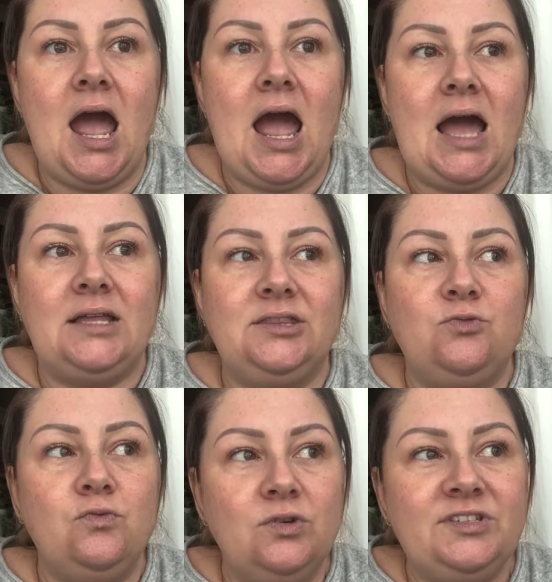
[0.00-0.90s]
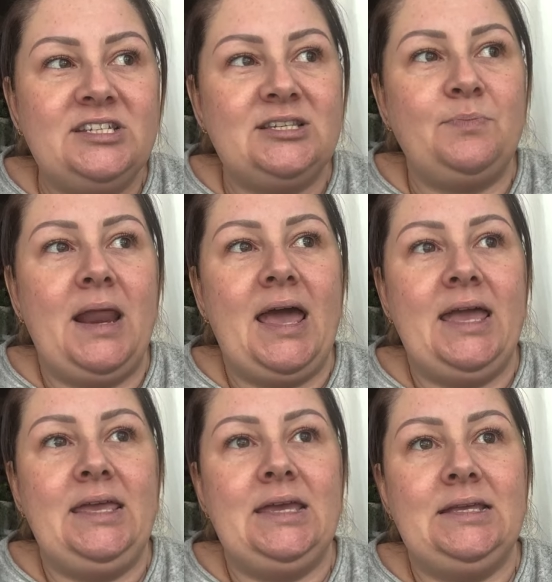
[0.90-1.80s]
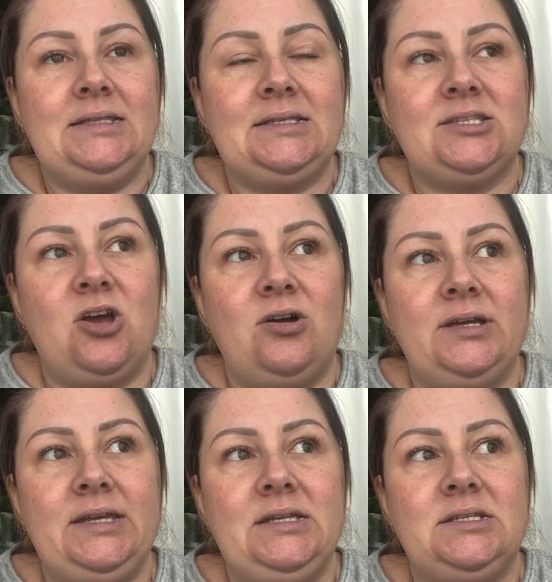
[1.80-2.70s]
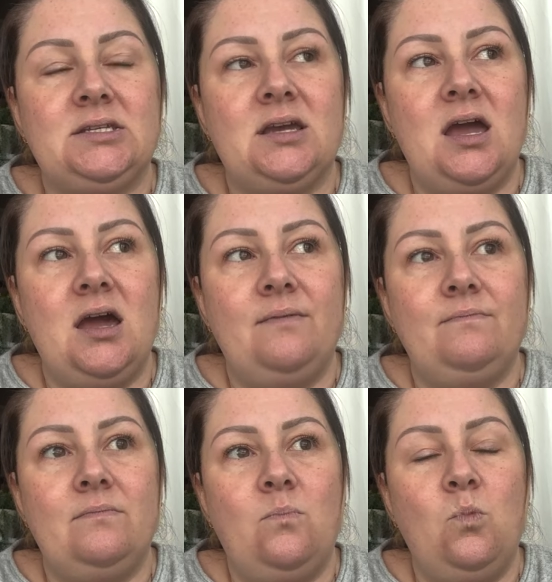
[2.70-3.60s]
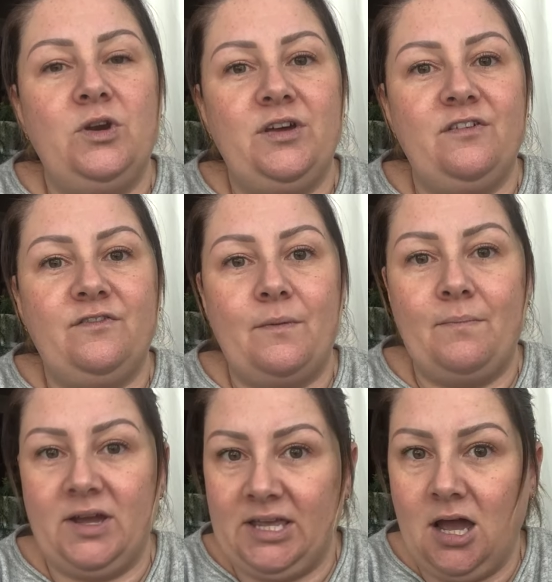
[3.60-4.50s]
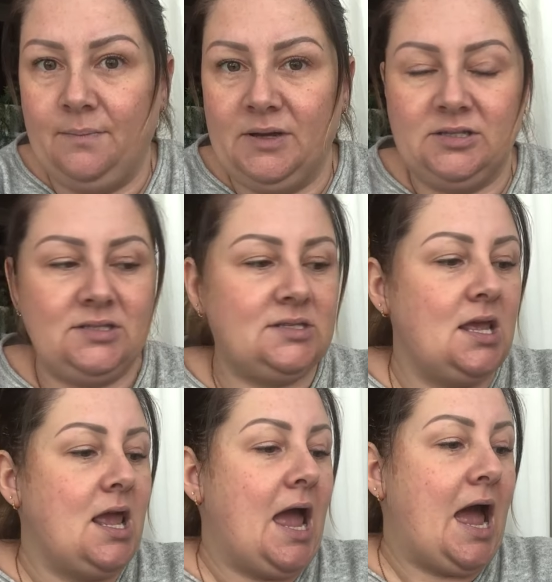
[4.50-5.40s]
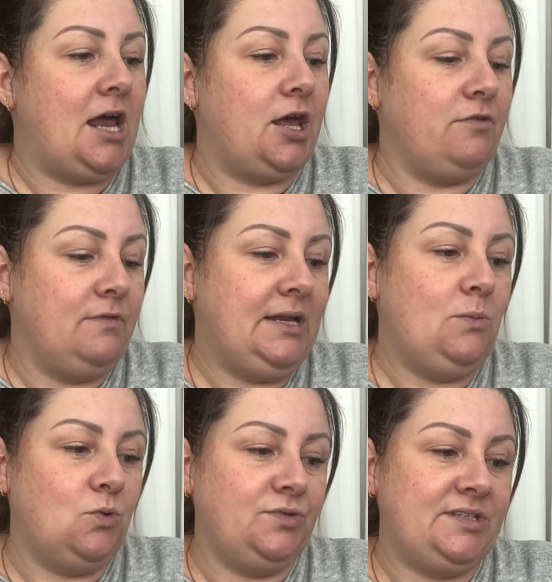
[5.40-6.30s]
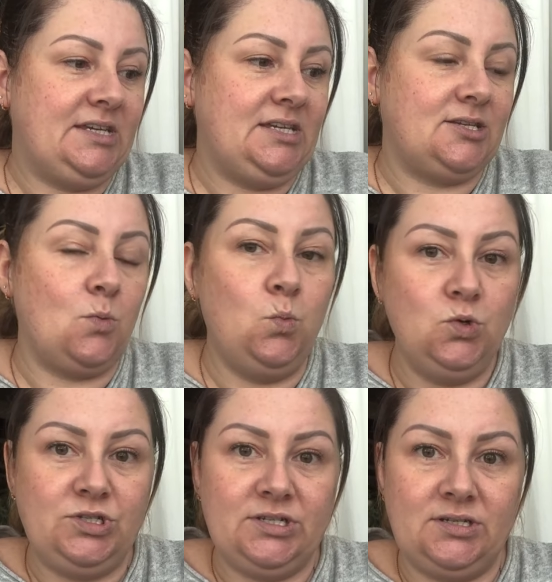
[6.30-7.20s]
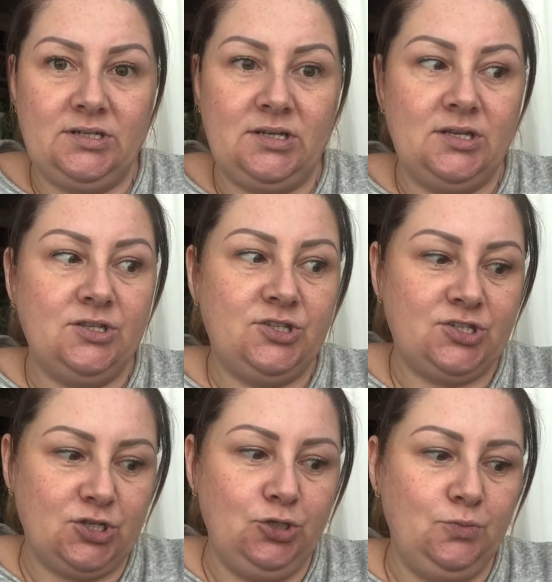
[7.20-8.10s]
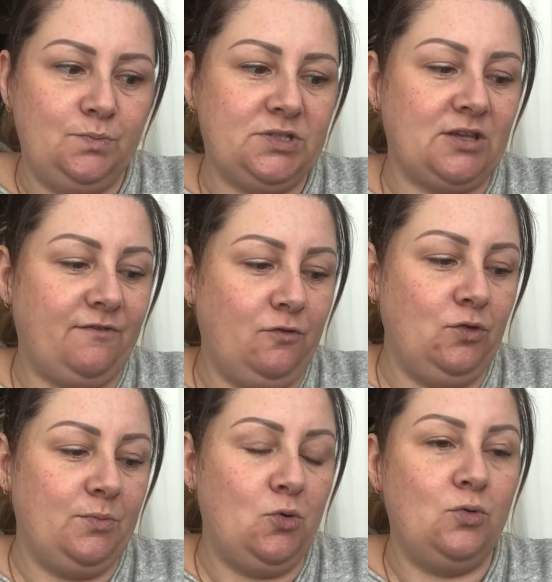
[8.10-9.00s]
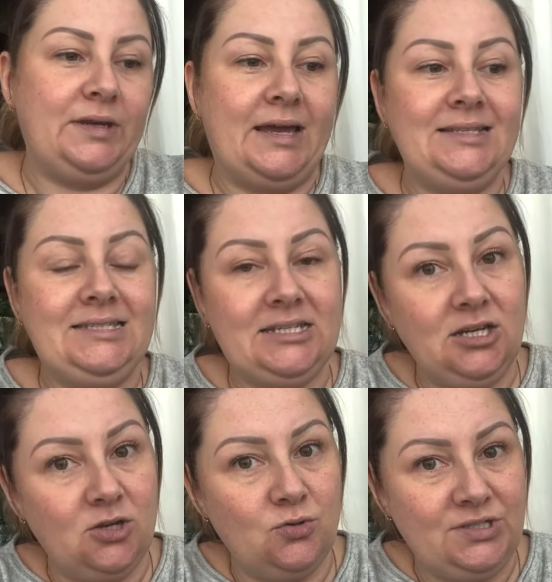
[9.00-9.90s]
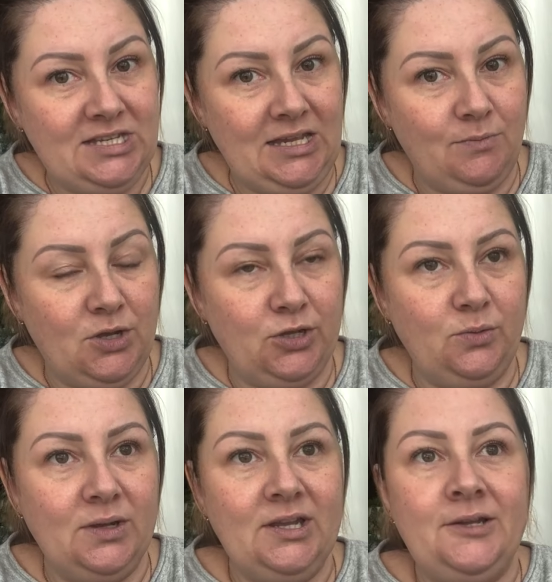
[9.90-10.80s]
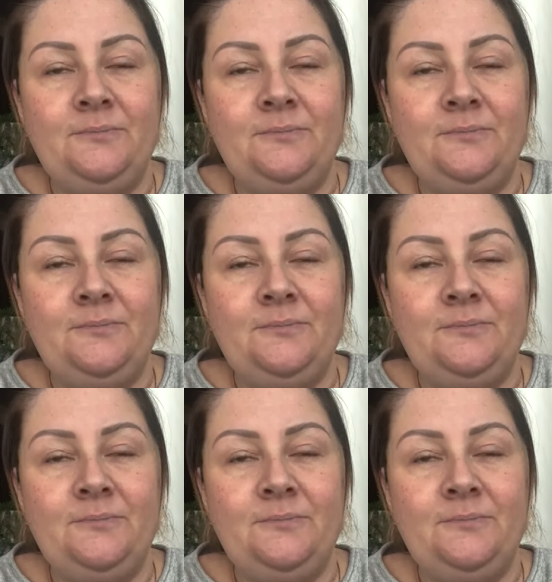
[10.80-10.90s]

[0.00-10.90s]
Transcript: And they're all on display inside um, one of my cupboards. And I really wanted wooden scoops for them all. Now I did look on Temu.